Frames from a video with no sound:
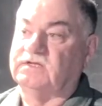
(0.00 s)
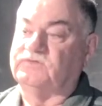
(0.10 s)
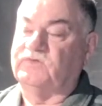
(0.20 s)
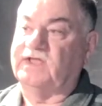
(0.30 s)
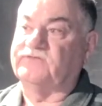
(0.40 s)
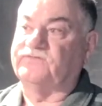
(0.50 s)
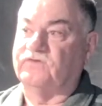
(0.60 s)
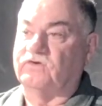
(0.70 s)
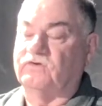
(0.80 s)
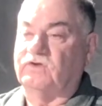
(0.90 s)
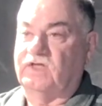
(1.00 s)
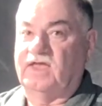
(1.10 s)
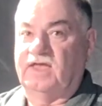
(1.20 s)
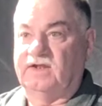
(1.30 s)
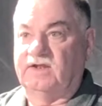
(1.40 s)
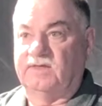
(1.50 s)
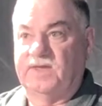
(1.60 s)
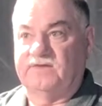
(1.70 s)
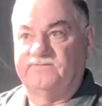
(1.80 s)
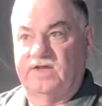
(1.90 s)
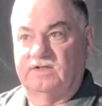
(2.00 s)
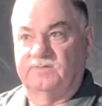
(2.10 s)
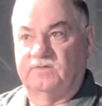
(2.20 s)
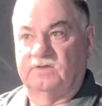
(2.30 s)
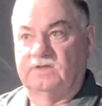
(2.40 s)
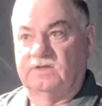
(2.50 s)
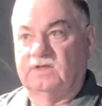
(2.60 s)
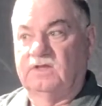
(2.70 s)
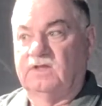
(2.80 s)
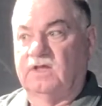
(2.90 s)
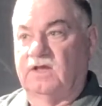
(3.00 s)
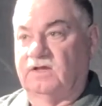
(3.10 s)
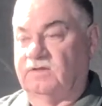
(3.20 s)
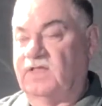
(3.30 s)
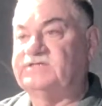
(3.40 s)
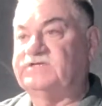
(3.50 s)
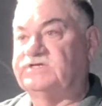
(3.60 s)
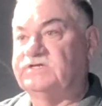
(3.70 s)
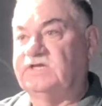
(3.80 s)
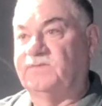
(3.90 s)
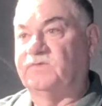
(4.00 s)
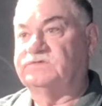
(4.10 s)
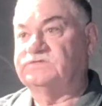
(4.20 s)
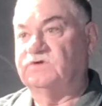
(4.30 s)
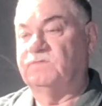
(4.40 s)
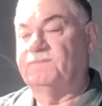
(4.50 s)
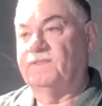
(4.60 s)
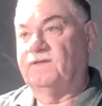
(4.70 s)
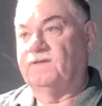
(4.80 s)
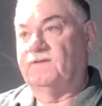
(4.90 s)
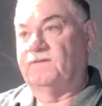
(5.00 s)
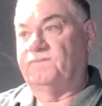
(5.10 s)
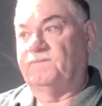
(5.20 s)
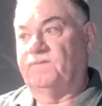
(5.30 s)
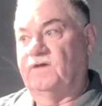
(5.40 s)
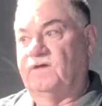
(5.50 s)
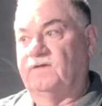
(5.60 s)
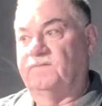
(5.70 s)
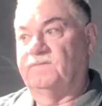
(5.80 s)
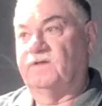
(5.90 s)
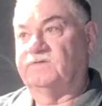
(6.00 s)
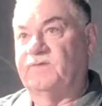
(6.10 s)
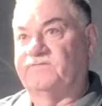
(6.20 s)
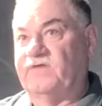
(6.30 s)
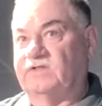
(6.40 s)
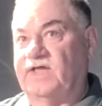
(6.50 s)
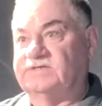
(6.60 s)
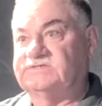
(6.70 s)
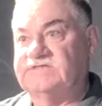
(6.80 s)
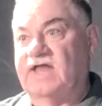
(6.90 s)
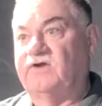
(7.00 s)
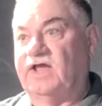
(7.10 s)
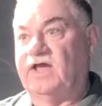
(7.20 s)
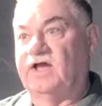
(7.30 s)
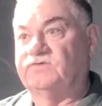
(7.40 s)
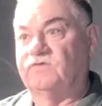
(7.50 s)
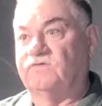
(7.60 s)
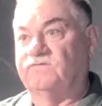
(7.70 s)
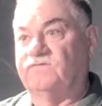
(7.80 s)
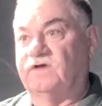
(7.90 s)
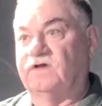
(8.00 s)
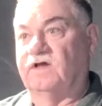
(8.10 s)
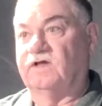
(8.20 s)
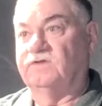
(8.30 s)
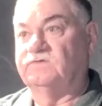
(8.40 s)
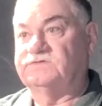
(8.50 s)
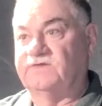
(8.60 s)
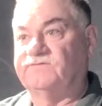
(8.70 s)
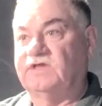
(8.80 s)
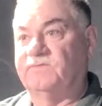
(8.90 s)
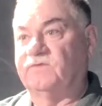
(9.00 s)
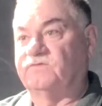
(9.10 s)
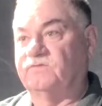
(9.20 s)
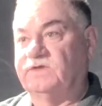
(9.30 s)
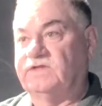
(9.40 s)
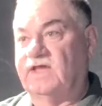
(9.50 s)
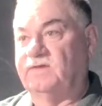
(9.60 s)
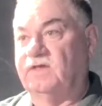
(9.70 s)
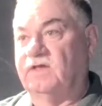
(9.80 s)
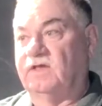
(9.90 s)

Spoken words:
transfer and make available light station keepers. So, as a matter of fact, last Saturday I drove a new set of keepers. We take